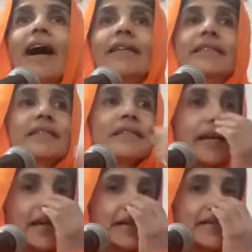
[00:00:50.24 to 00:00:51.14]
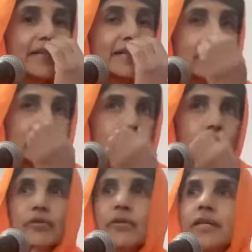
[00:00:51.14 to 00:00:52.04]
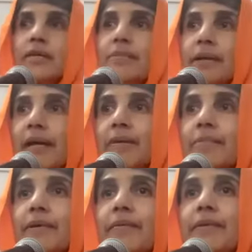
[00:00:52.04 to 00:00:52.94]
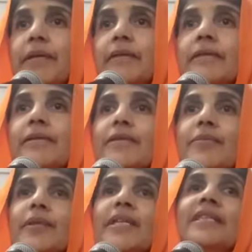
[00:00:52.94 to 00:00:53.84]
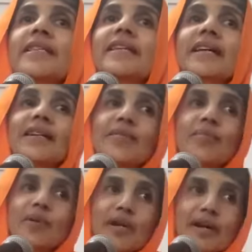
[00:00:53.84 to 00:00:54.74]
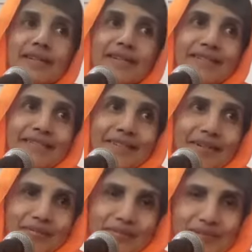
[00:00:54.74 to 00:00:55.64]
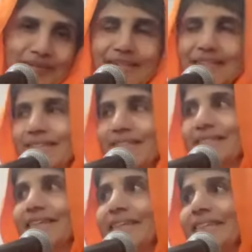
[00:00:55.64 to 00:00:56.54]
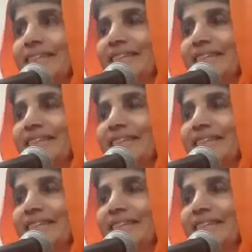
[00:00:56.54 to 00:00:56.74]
And then secondly, there is no tea break between Smriti and Puranana. Right.